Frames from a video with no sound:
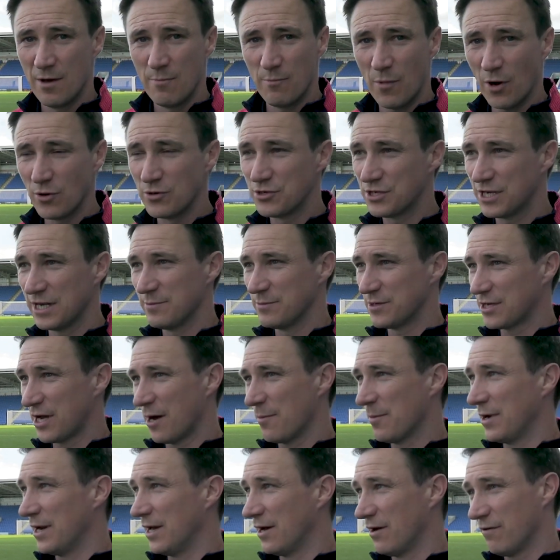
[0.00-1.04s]
most teams
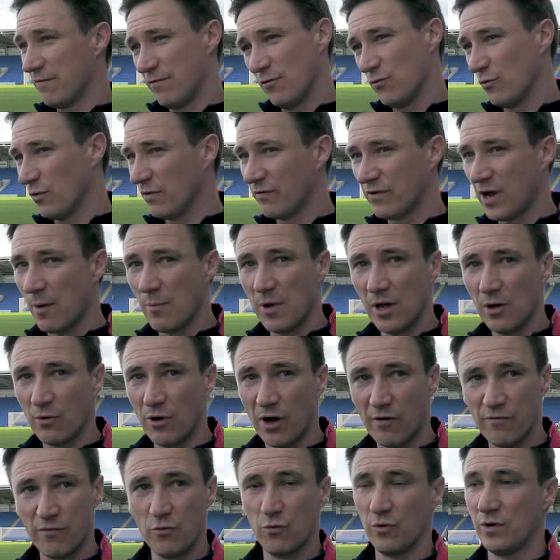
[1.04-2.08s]
coming here. I thought we've come here,
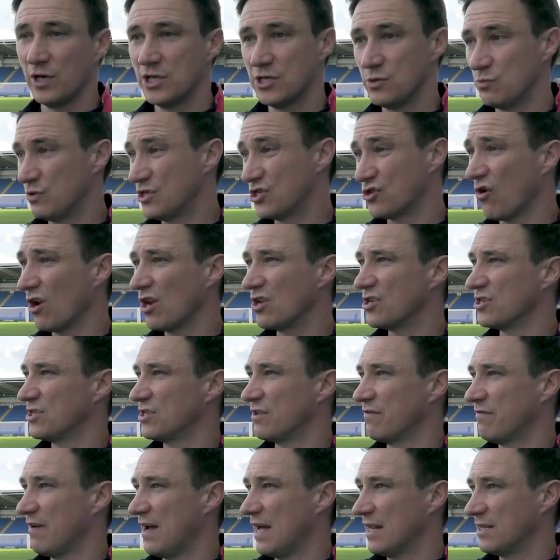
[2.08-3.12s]
I thought we
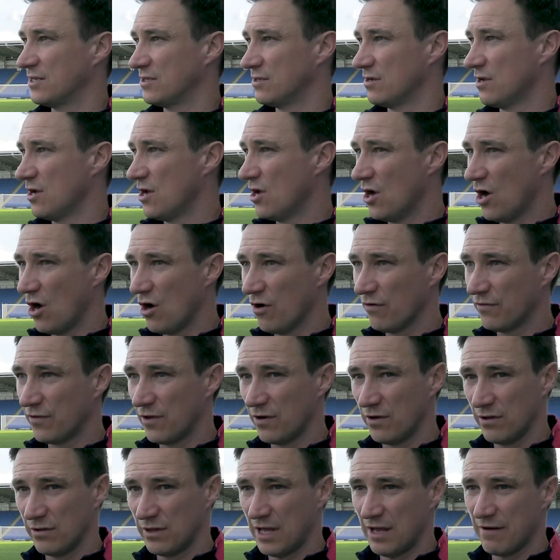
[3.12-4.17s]
silenced the fans
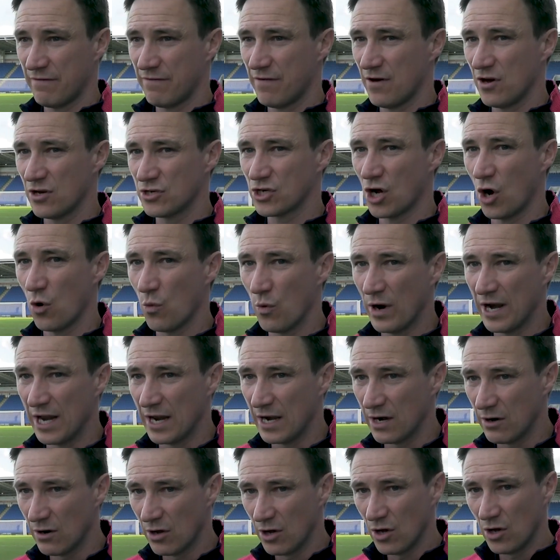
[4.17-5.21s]
after their first goal
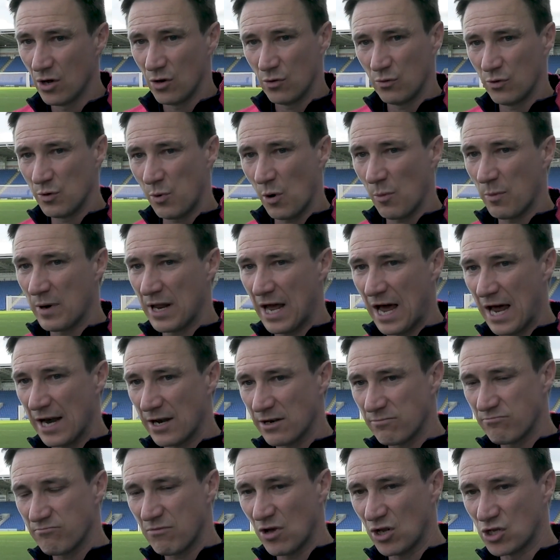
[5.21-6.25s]
winning. We probably had
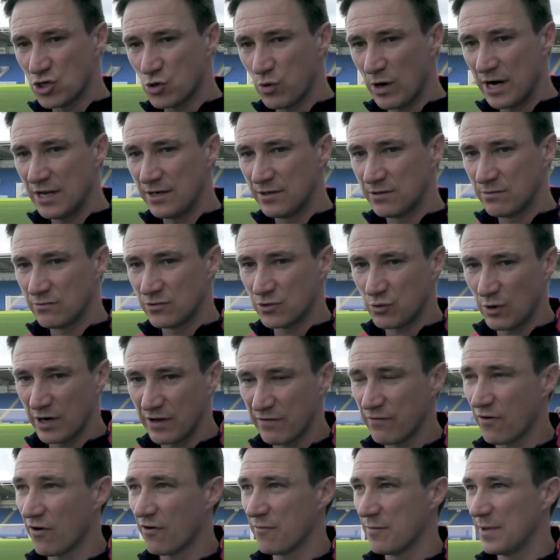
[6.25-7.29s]
a
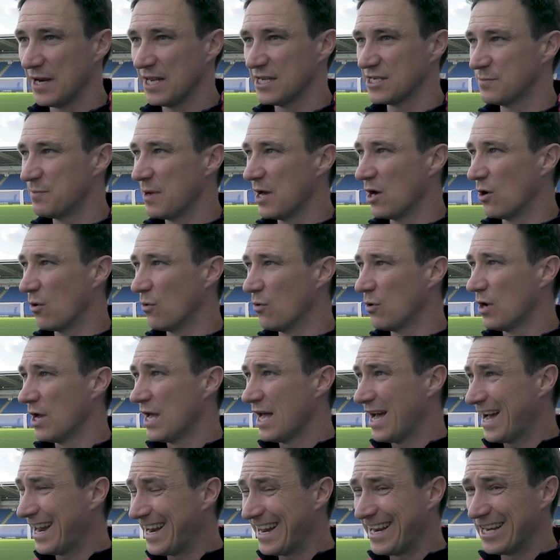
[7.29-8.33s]
20-25 minute spell,
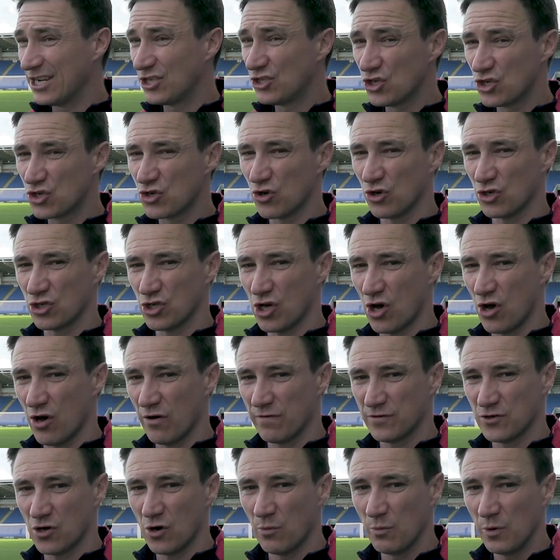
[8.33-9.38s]
and then it just got to
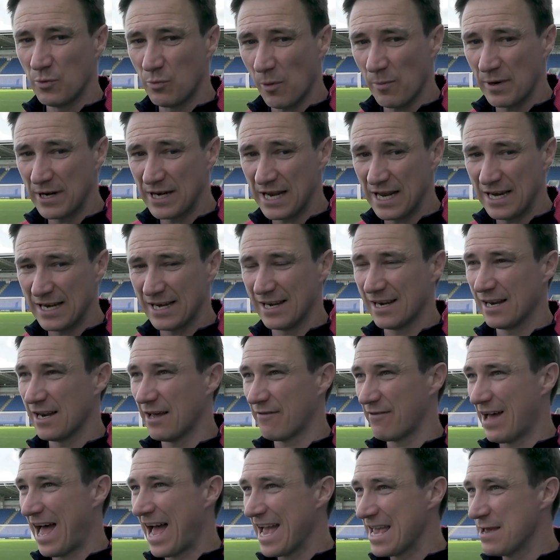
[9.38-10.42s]
half time. We probably needed
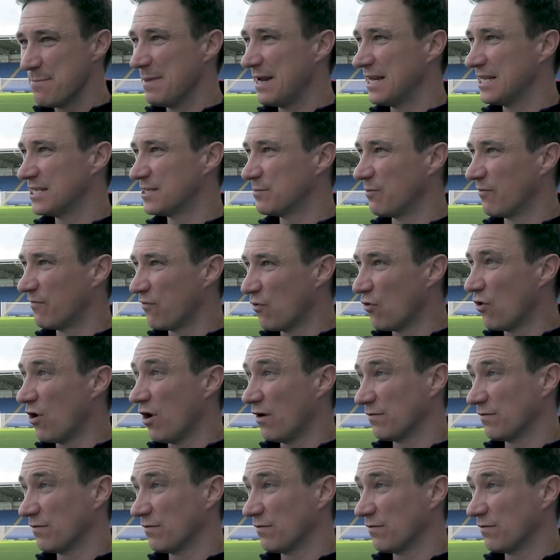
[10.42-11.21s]
another 8 minutes before